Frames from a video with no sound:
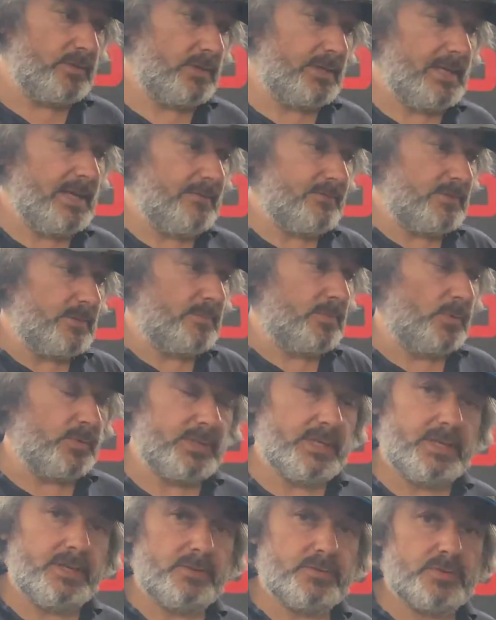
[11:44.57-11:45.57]
I have to point
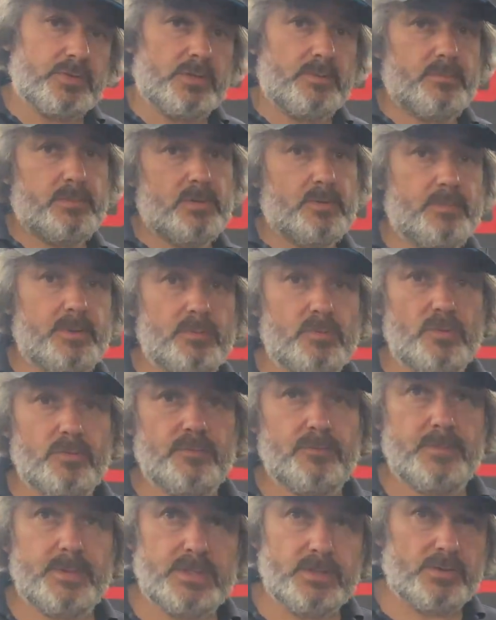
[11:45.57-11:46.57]
that out to him. It would be wrong
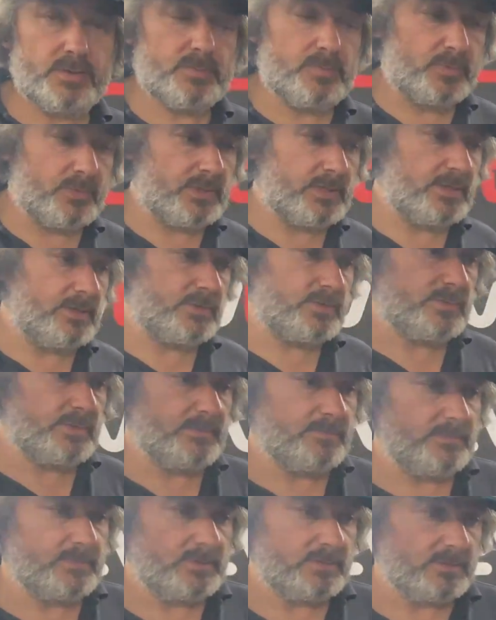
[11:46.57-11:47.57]
for me not to point it out to
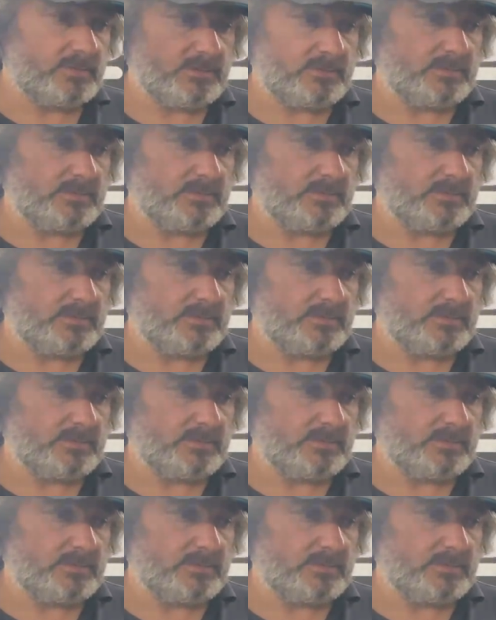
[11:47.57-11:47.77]
him,